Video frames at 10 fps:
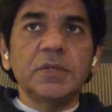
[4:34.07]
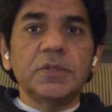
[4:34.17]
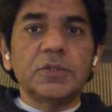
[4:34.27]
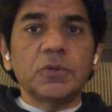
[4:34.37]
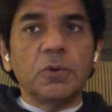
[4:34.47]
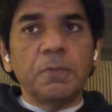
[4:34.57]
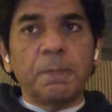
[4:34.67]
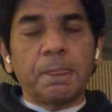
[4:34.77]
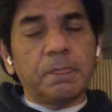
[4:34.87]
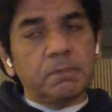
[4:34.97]
So,
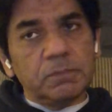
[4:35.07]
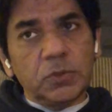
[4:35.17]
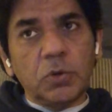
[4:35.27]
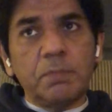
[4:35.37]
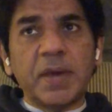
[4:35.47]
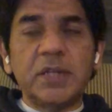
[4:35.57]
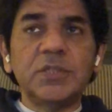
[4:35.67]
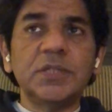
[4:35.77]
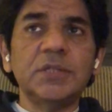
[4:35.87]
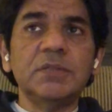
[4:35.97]

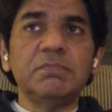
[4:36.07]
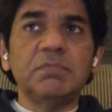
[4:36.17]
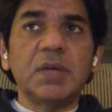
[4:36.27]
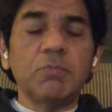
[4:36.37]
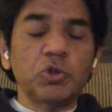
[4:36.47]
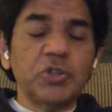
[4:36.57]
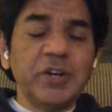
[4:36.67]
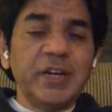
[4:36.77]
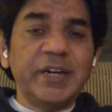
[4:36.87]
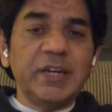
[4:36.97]
managers,
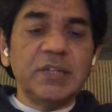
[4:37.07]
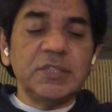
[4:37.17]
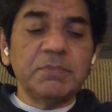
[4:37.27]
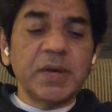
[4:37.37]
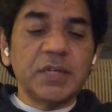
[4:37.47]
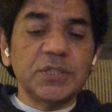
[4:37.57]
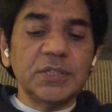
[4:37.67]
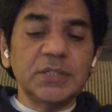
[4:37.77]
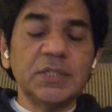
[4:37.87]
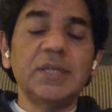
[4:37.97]
emotionally intelligent
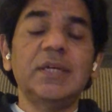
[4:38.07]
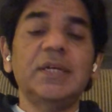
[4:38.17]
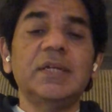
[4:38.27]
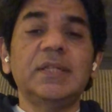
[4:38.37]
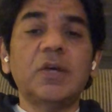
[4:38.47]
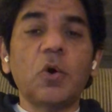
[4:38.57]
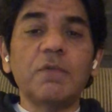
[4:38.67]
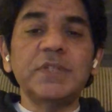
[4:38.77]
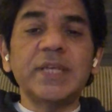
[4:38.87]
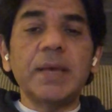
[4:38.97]
managers, they're
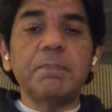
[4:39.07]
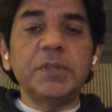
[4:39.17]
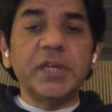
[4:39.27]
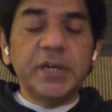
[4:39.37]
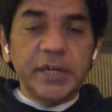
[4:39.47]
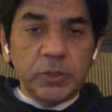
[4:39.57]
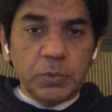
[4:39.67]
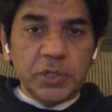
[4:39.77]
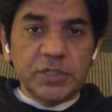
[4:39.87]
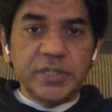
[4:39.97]
always empathetic
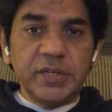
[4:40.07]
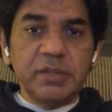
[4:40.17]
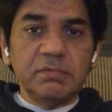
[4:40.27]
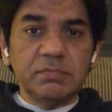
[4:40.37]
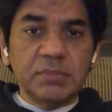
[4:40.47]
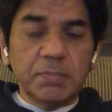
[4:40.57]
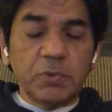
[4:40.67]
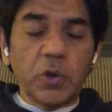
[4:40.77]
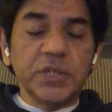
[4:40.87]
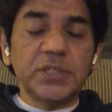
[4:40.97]
towards their
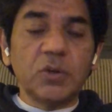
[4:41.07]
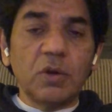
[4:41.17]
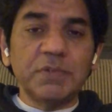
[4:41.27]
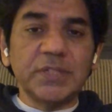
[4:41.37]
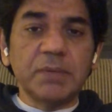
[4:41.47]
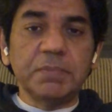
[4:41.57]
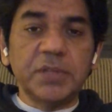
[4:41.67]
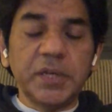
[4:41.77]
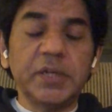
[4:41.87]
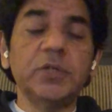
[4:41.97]
employees. They're always
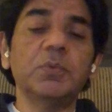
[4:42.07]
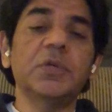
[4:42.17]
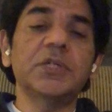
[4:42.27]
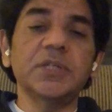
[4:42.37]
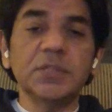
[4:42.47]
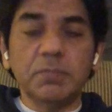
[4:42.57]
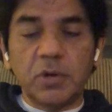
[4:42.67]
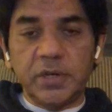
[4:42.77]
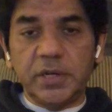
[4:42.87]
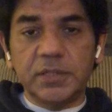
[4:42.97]
empathetic towards their
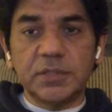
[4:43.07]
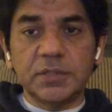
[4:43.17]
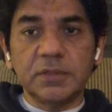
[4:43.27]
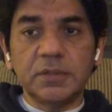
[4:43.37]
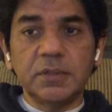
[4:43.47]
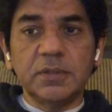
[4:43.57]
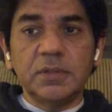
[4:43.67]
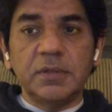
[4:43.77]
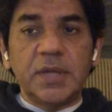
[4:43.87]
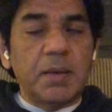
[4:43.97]
subordinates.
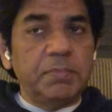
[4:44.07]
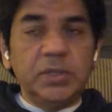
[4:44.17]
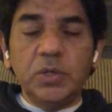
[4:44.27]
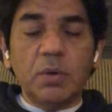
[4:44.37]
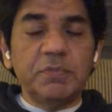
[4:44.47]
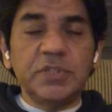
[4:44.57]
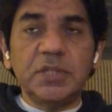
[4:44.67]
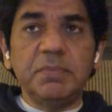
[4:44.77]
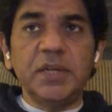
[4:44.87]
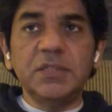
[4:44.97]
Empathy
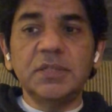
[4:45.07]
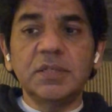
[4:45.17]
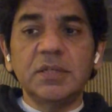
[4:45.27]
obviously means